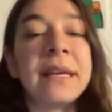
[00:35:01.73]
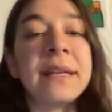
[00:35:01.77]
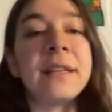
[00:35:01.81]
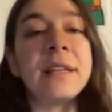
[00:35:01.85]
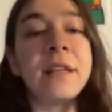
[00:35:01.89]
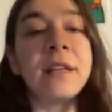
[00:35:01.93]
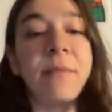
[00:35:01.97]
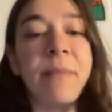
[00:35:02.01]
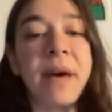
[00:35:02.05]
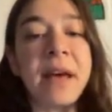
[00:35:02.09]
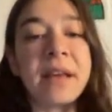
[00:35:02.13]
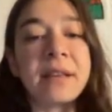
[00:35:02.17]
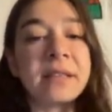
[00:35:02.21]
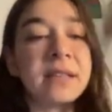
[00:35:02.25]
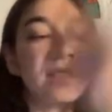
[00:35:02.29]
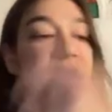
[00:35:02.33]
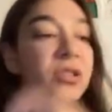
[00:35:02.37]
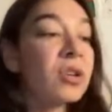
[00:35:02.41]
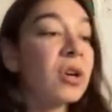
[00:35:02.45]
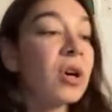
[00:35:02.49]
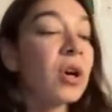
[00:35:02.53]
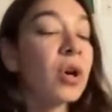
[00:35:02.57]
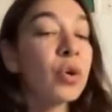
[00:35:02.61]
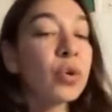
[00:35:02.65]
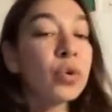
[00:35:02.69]
in the
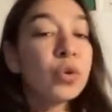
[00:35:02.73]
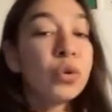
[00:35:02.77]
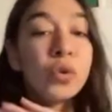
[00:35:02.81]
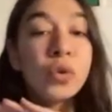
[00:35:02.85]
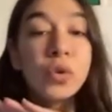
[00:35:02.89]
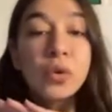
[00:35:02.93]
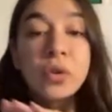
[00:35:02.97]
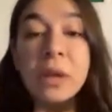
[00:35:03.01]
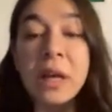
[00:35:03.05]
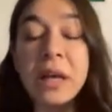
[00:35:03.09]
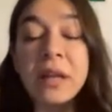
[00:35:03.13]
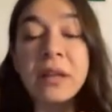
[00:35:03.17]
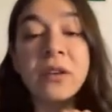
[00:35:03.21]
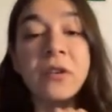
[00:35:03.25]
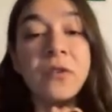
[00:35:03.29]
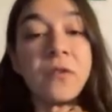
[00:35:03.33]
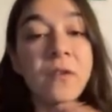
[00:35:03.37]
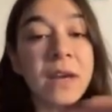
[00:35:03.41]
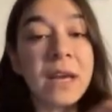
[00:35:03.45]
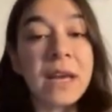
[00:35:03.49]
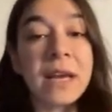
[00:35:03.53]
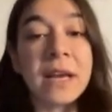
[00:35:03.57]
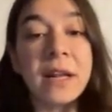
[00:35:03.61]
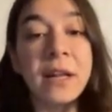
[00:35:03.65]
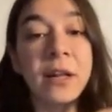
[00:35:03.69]
passage. Do not
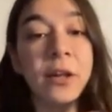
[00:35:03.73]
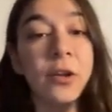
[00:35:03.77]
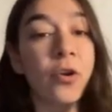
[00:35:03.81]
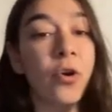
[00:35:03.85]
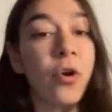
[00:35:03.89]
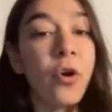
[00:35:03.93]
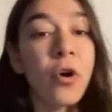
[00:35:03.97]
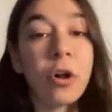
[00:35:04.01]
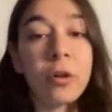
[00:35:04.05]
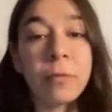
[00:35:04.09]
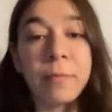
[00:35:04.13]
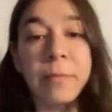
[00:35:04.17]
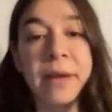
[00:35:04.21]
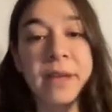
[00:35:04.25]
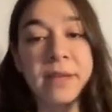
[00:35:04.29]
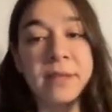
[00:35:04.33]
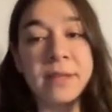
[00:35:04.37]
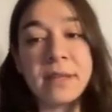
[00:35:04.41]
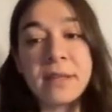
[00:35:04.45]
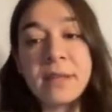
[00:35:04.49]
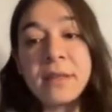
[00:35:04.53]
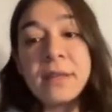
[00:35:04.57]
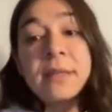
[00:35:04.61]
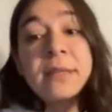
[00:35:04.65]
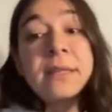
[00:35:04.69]
read the whole
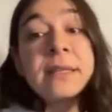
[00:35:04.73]
passage.